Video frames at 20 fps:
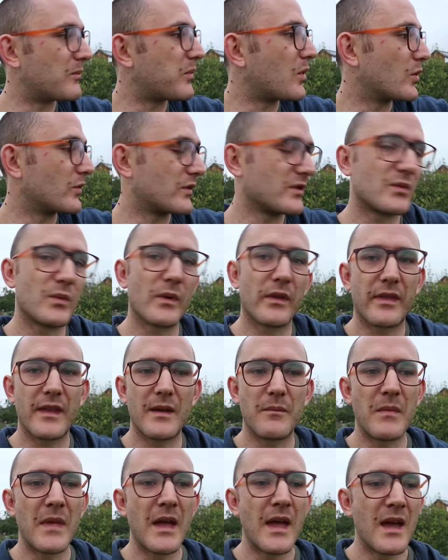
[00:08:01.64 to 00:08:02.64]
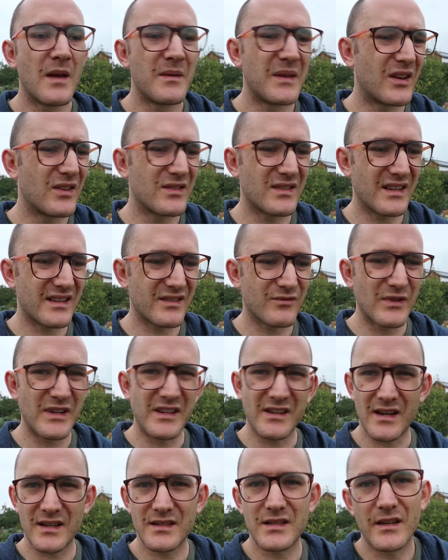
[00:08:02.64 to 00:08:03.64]
the borders with them, because it's
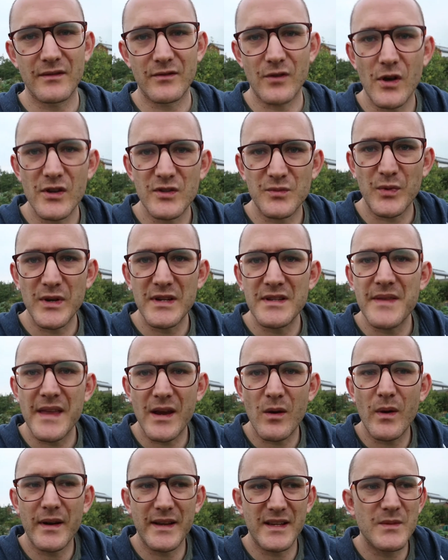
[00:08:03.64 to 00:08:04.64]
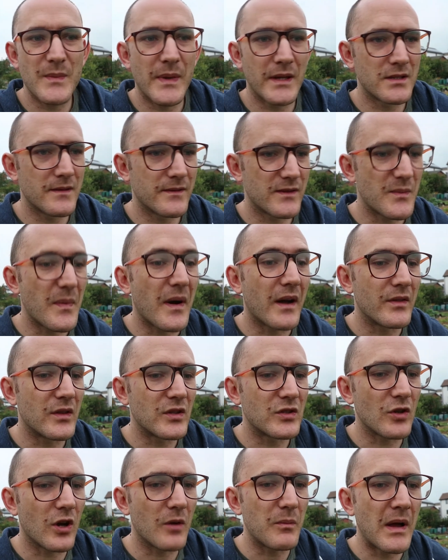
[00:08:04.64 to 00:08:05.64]
really nice to have raspberries and they're quite expensive to buy in
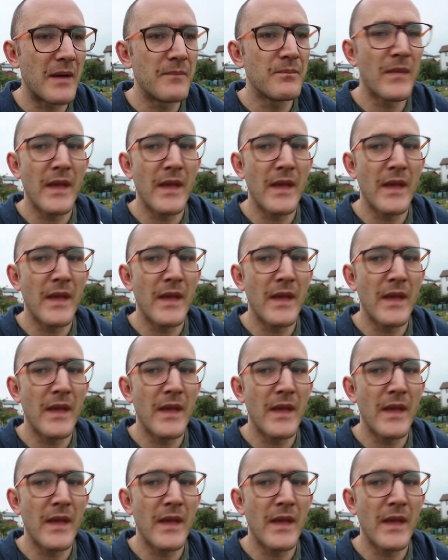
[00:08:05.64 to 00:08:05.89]
the shop.